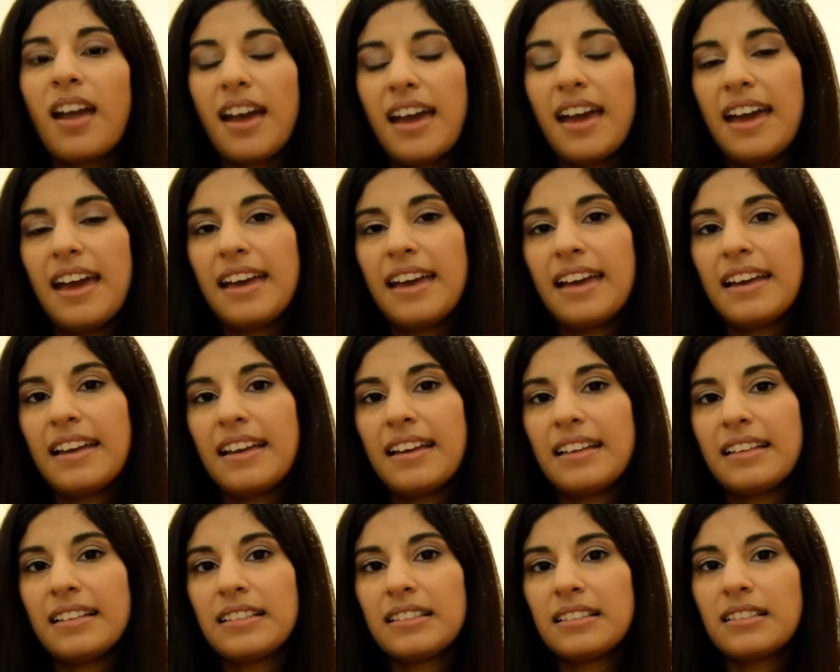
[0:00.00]

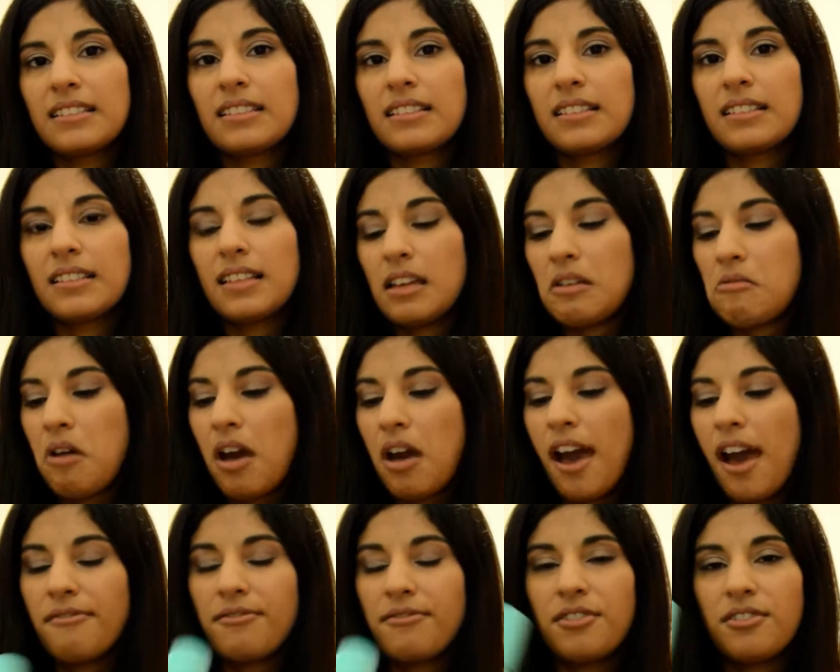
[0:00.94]
And
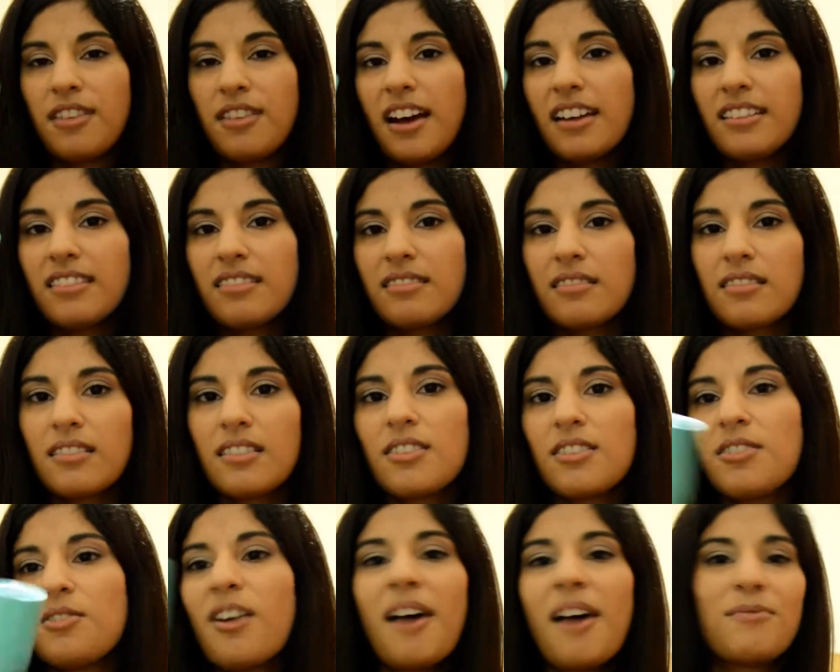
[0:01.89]
after that
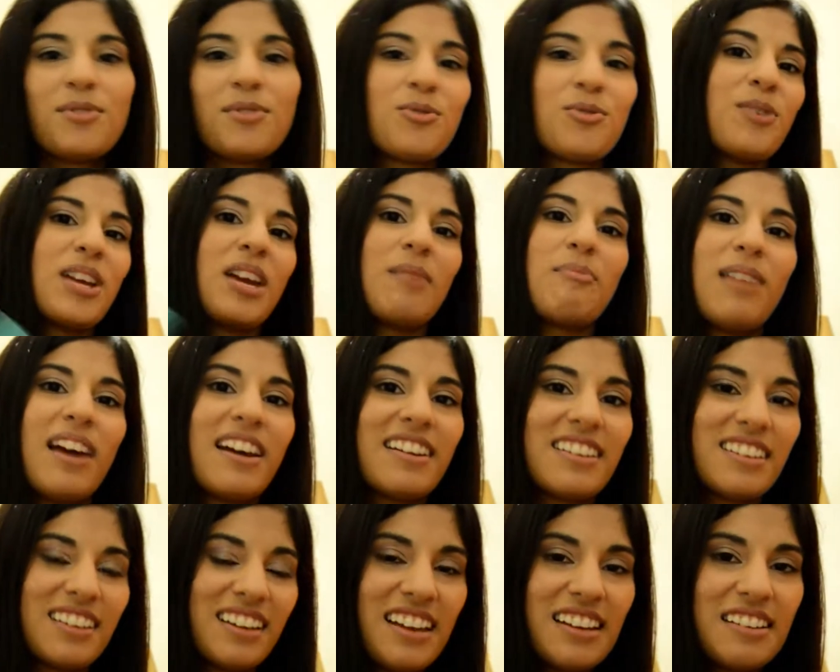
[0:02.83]
you have to reapply
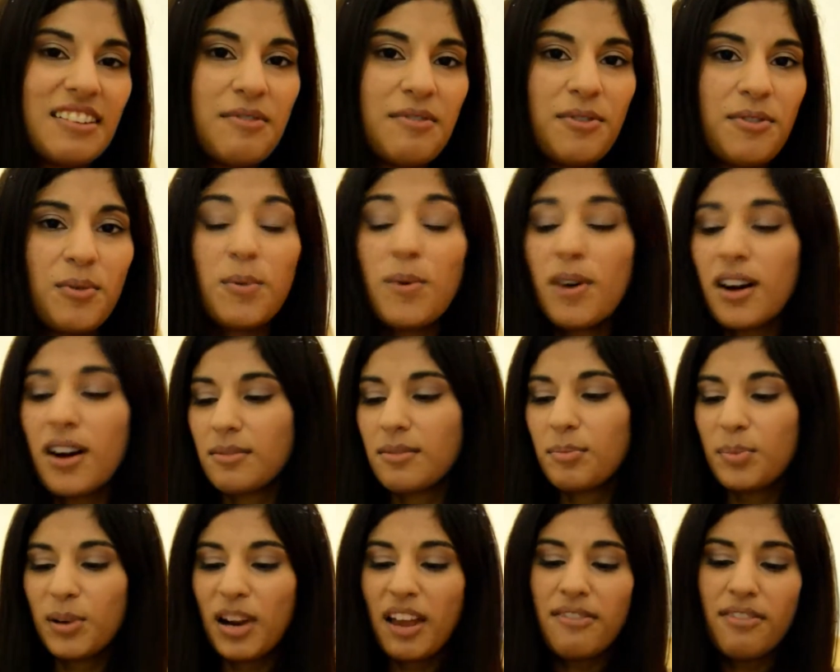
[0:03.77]
it again if you
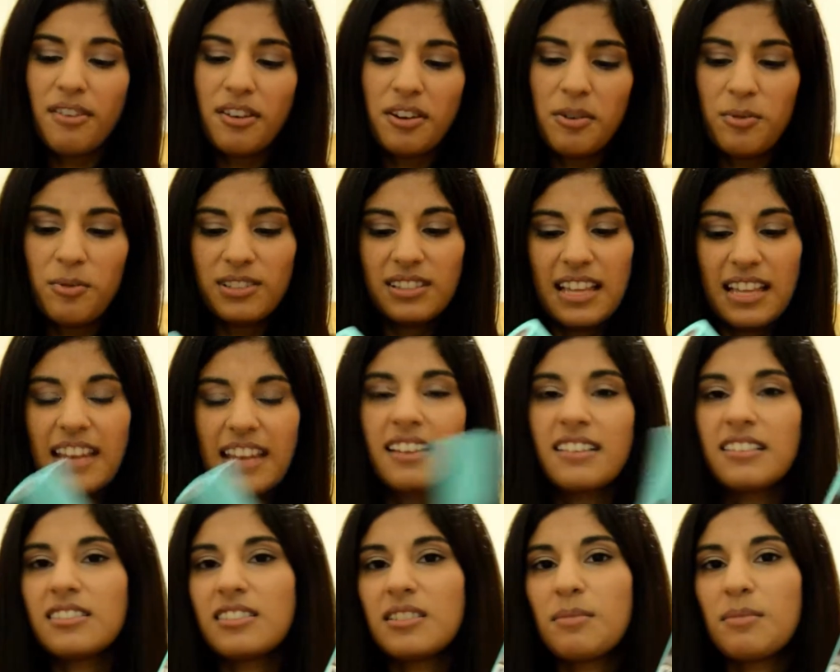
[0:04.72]
want, but I thought it was
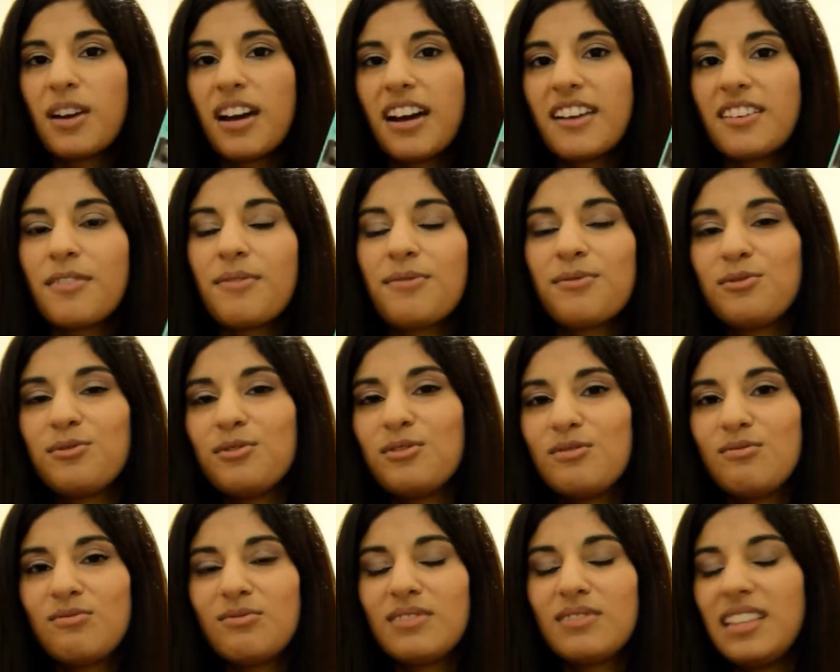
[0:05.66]
like some kind of
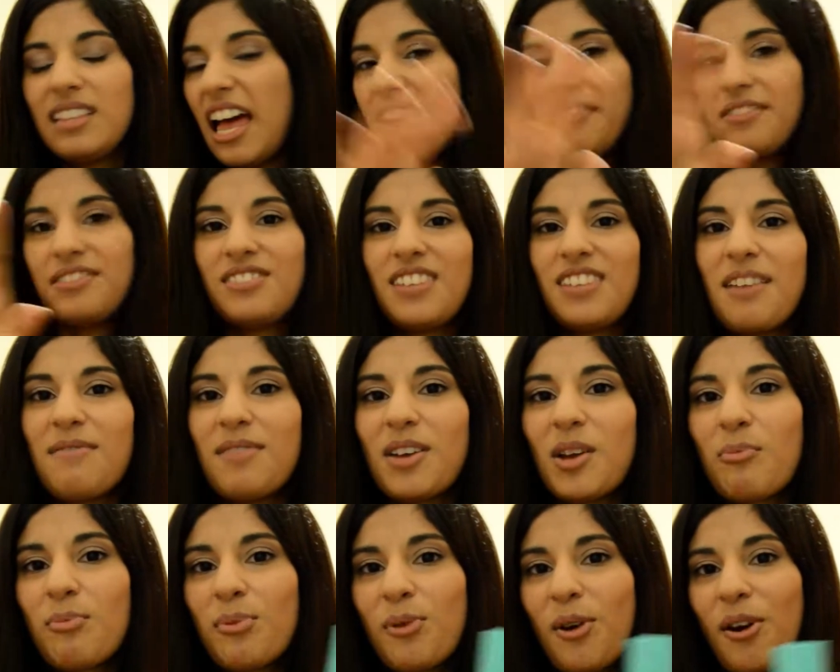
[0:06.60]

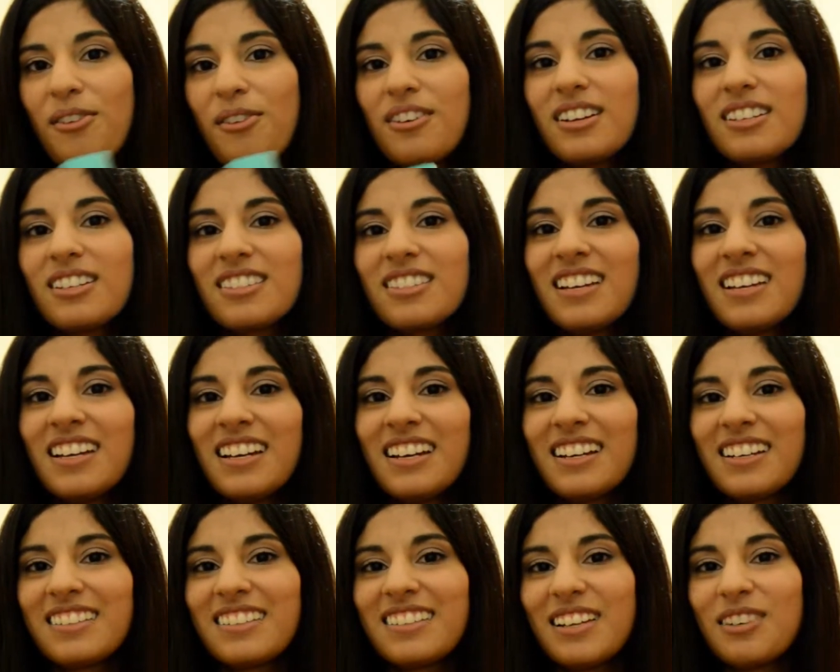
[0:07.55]
life-saving product
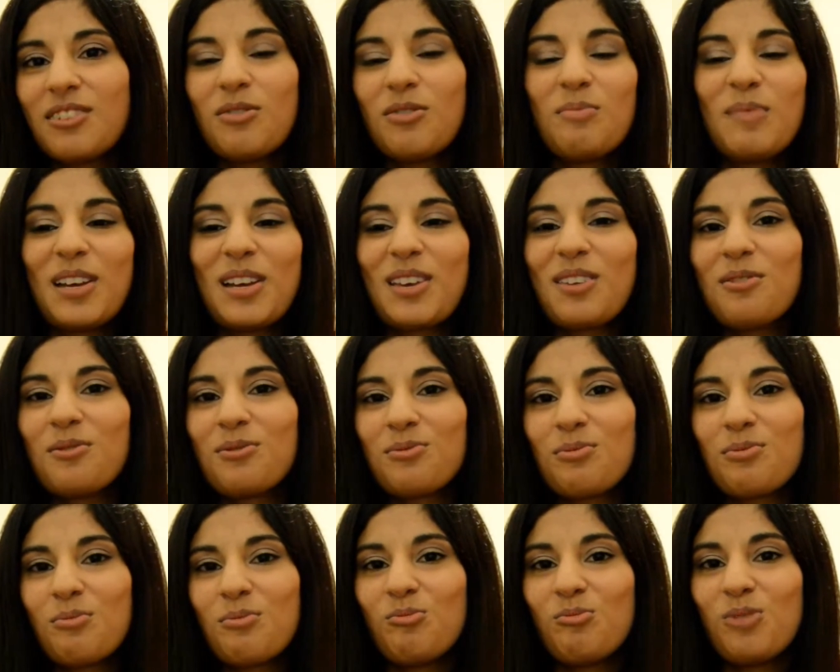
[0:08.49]
that you may use
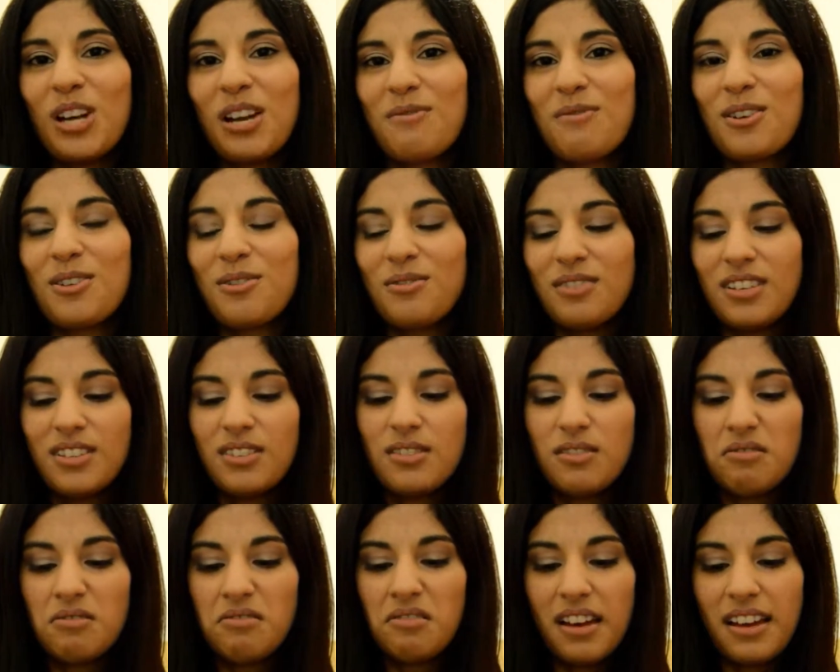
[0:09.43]
whenever you need
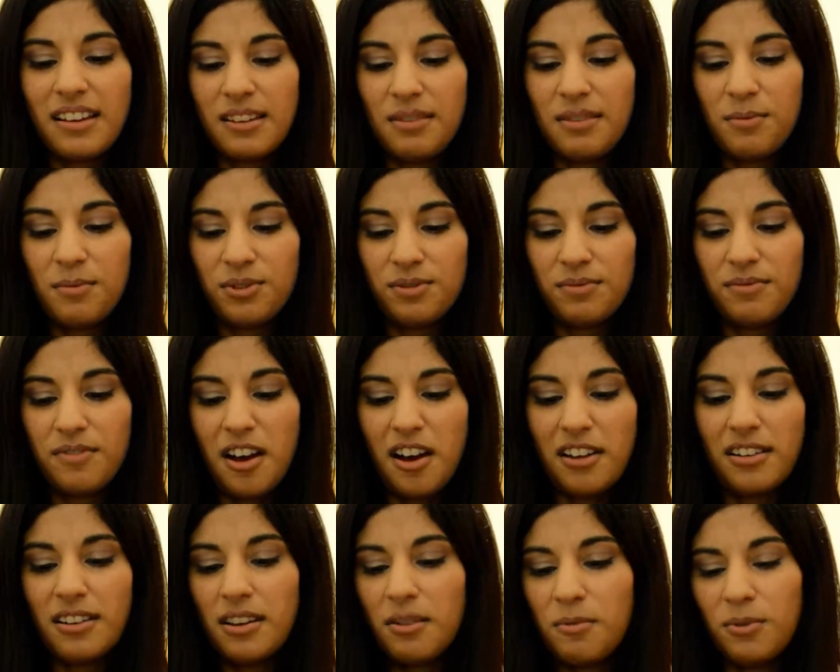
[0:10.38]
to, and it was
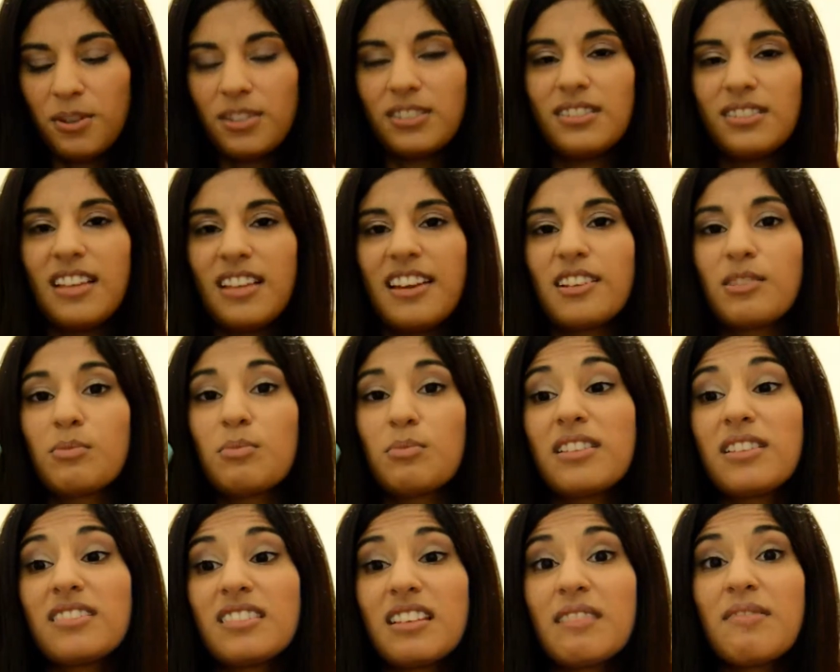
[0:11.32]
fun, it wasn't that
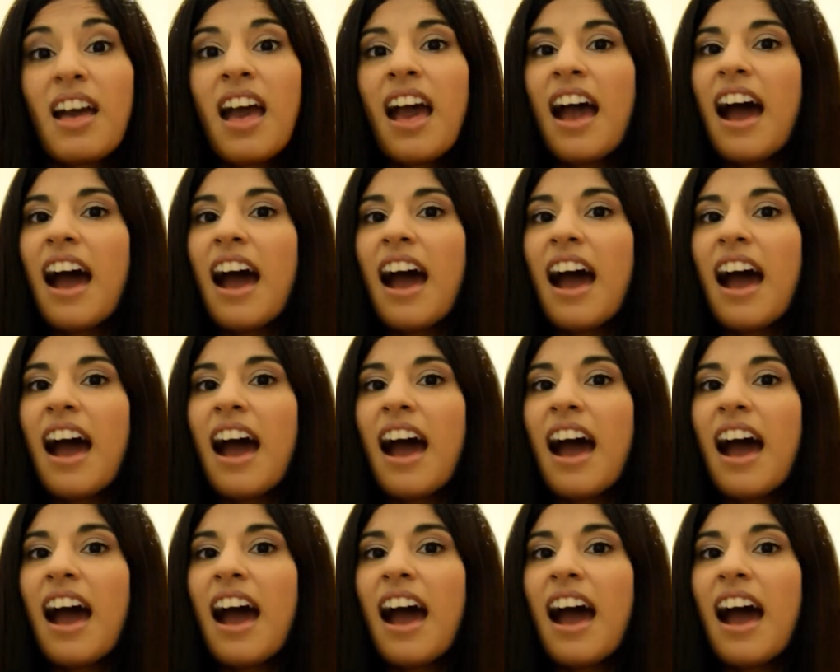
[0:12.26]
expensive.